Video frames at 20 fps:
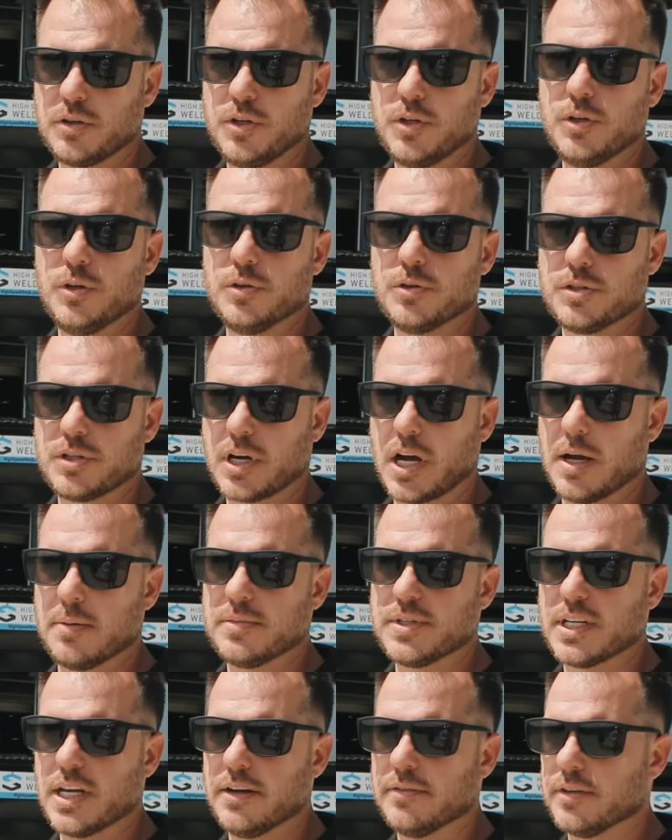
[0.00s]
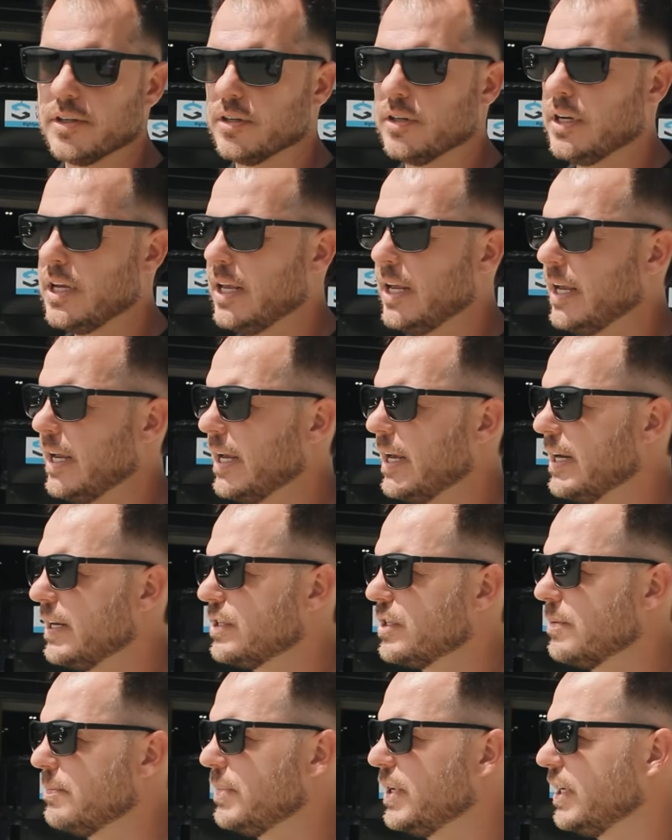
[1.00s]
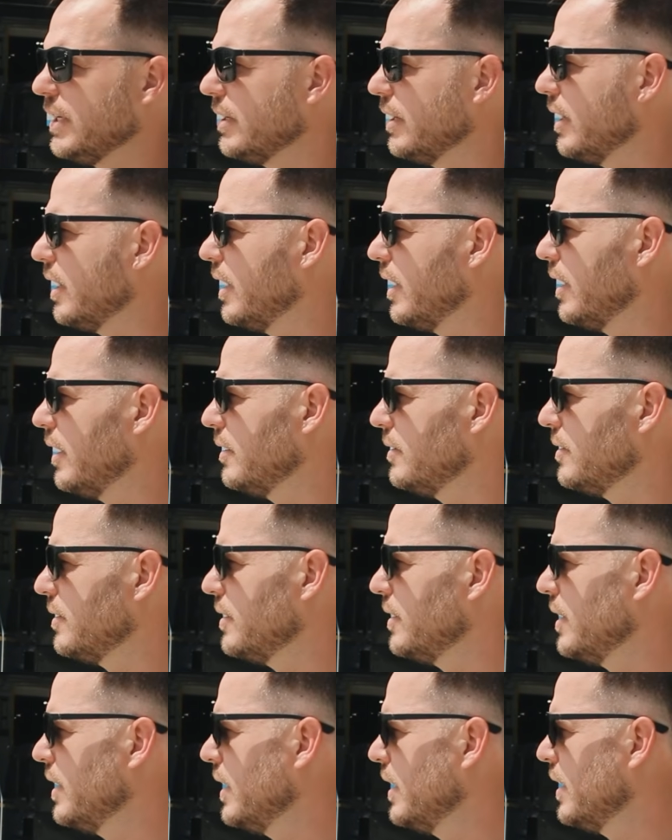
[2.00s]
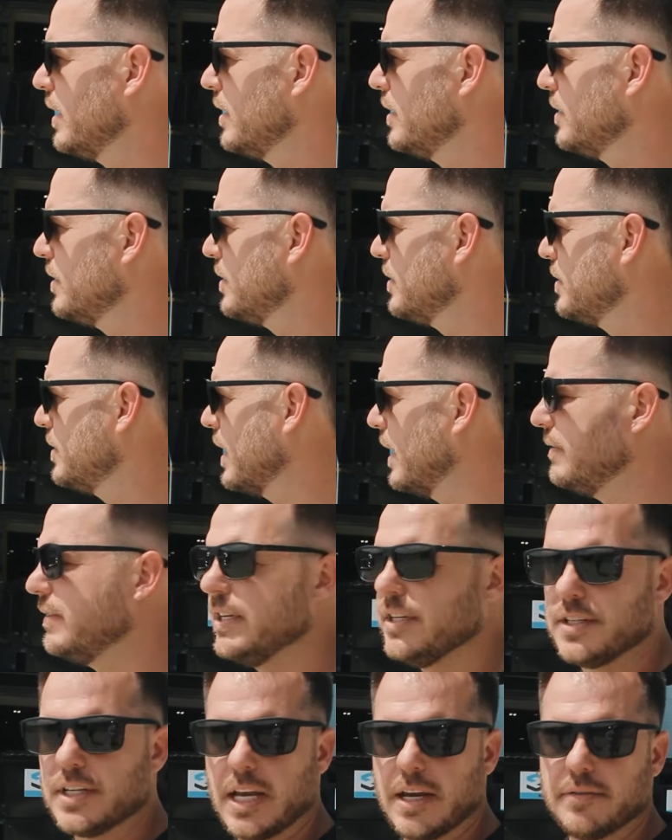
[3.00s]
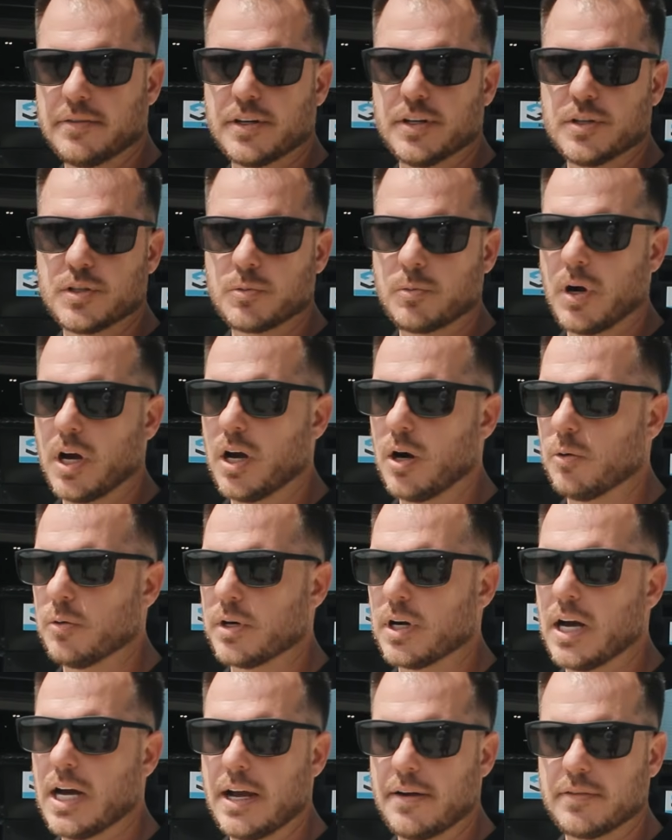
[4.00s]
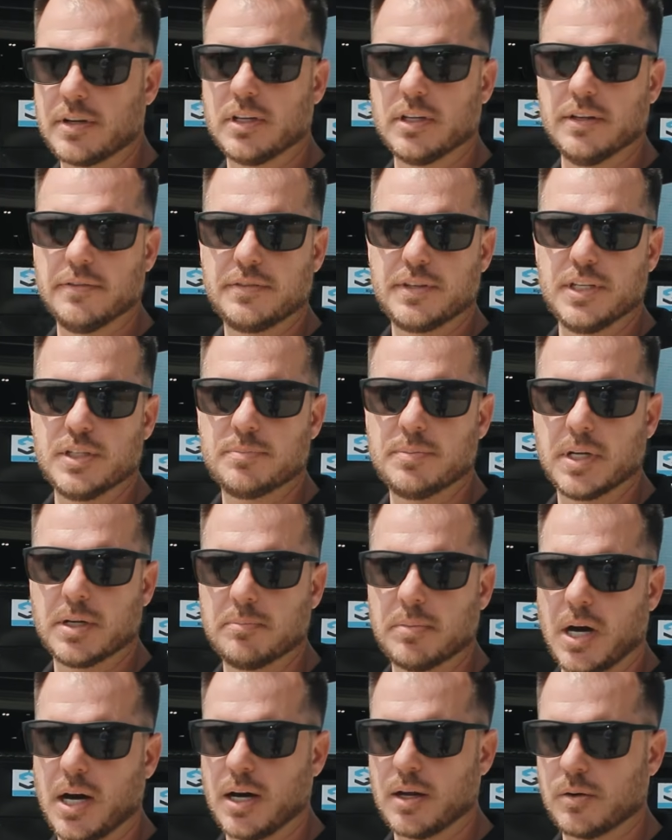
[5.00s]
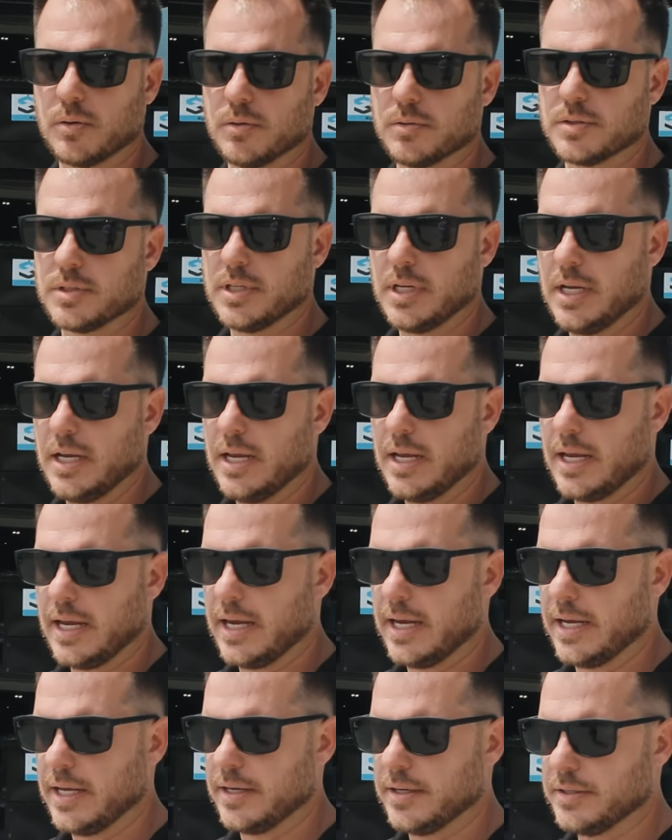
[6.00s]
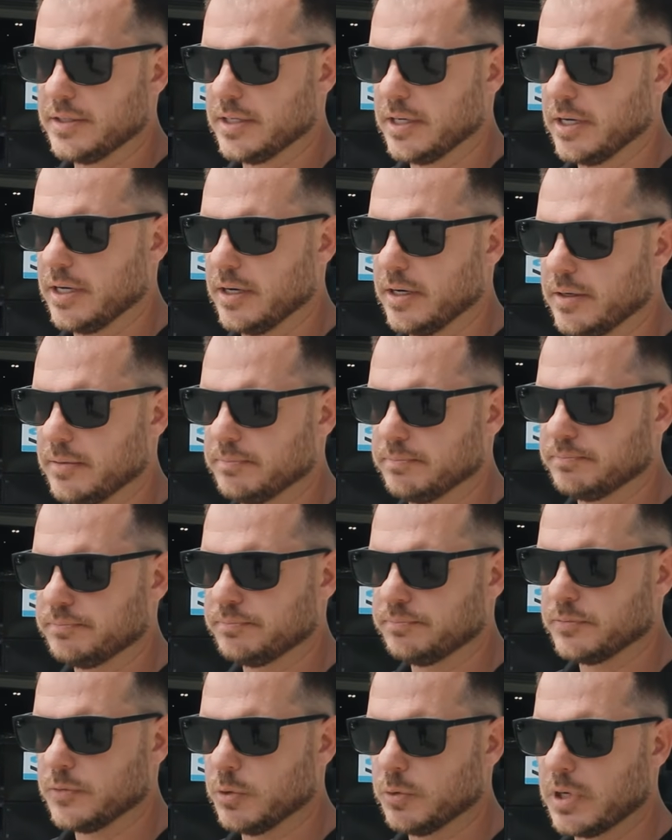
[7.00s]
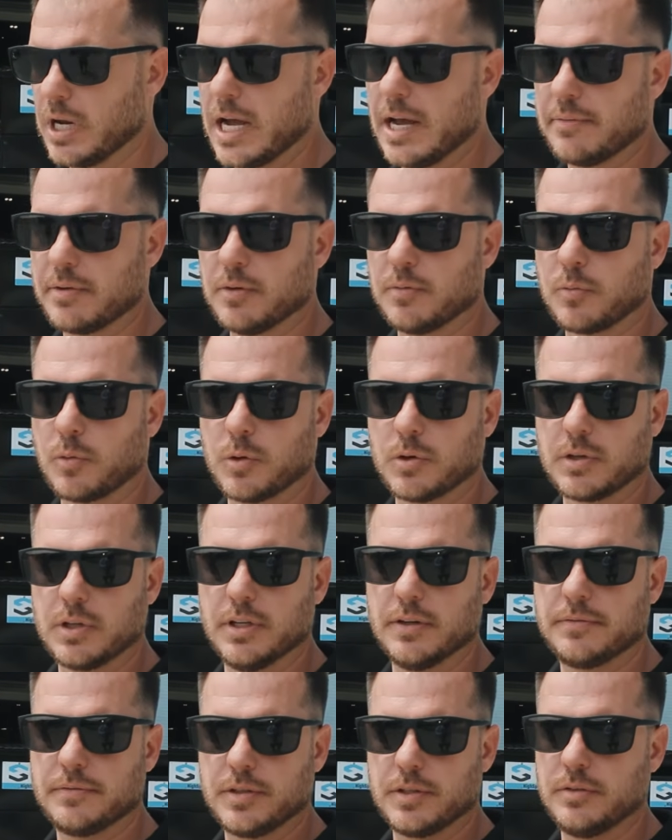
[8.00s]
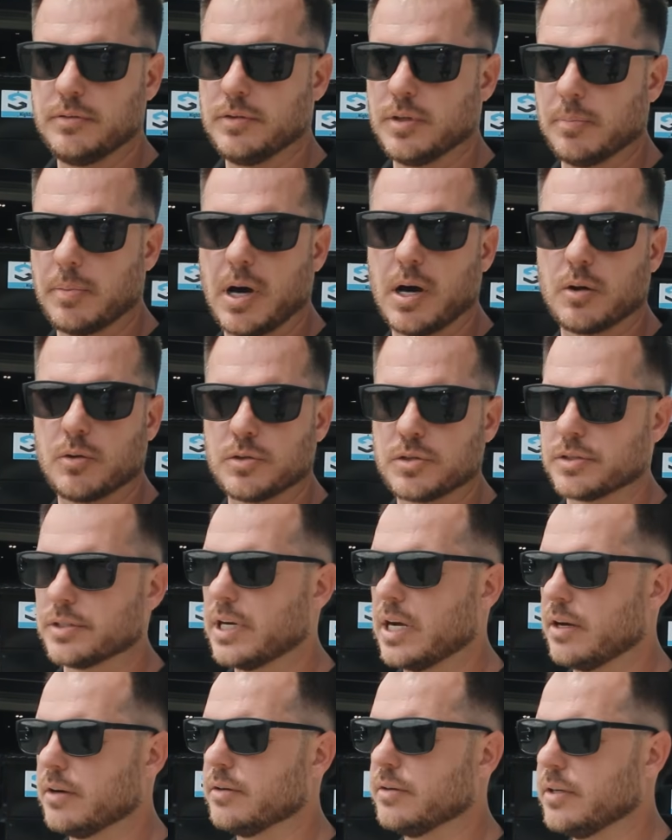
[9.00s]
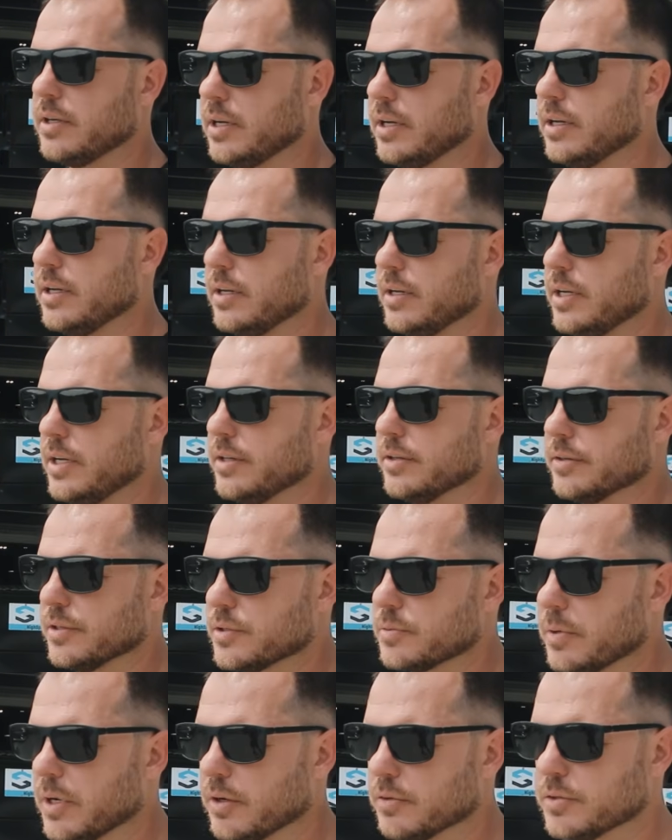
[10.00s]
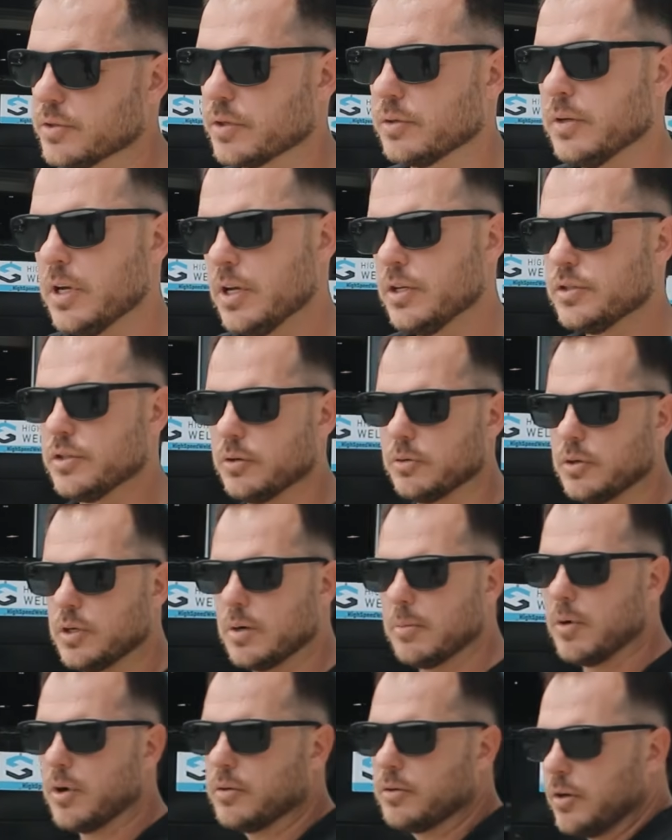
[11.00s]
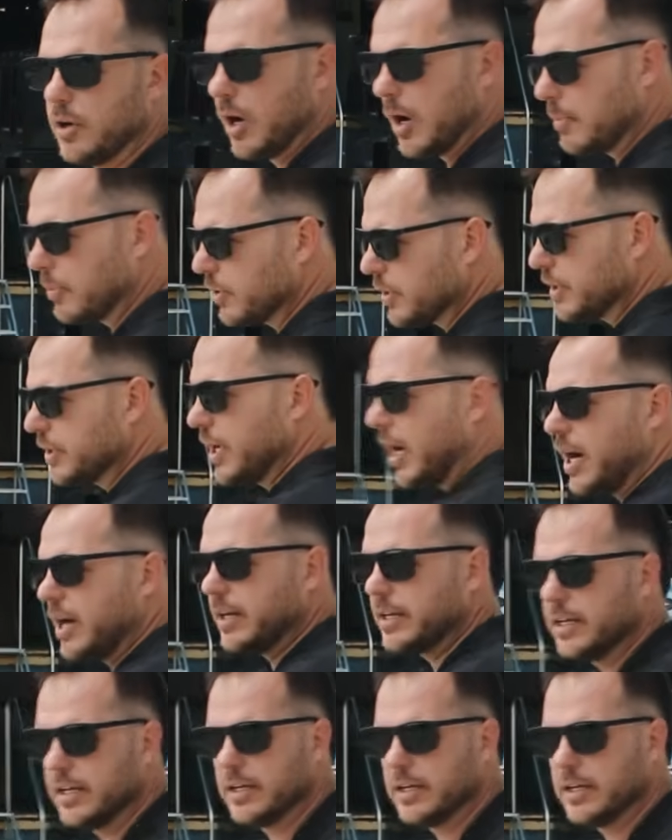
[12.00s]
huge time saver, and it's a big safety saver as well. We're not having to lift these big bottles, and we're not having to forklift the bottles around either as well. So come on up on the dock